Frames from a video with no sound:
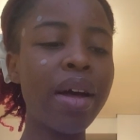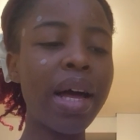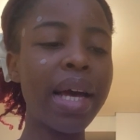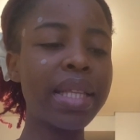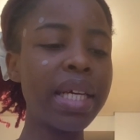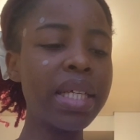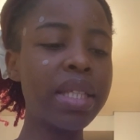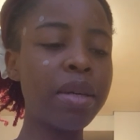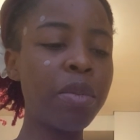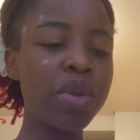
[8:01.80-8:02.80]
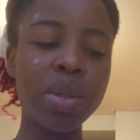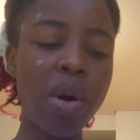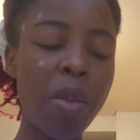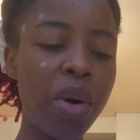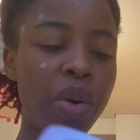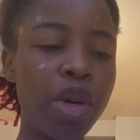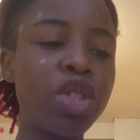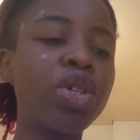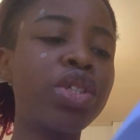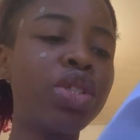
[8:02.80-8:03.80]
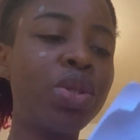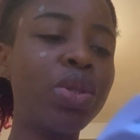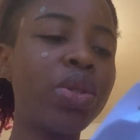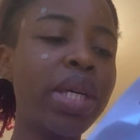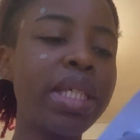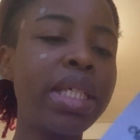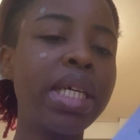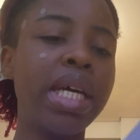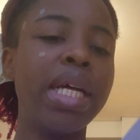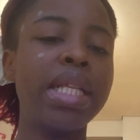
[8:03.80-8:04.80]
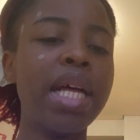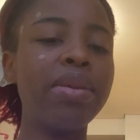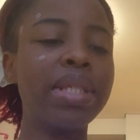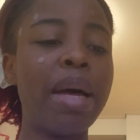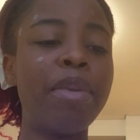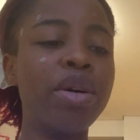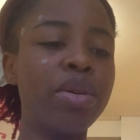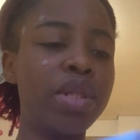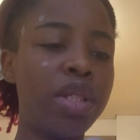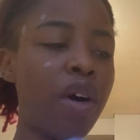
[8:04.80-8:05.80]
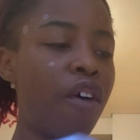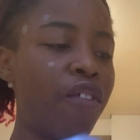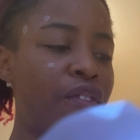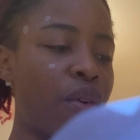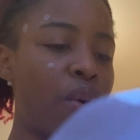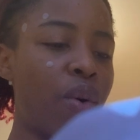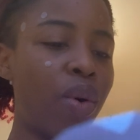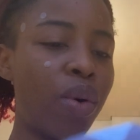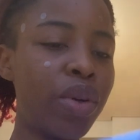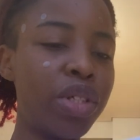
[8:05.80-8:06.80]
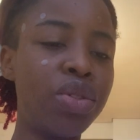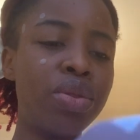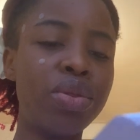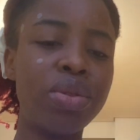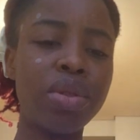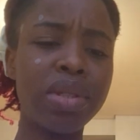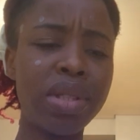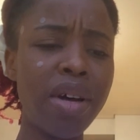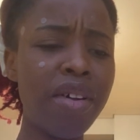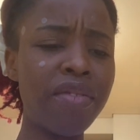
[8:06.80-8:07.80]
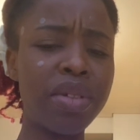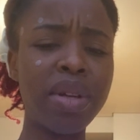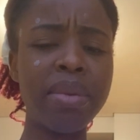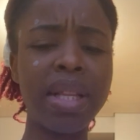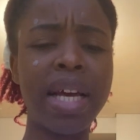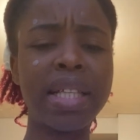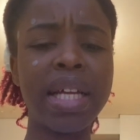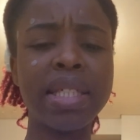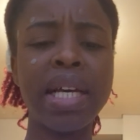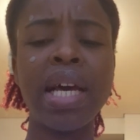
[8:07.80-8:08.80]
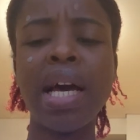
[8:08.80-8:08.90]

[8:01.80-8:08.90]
I think the most common question is usually tell us about yourself or introduce yourself or something like that.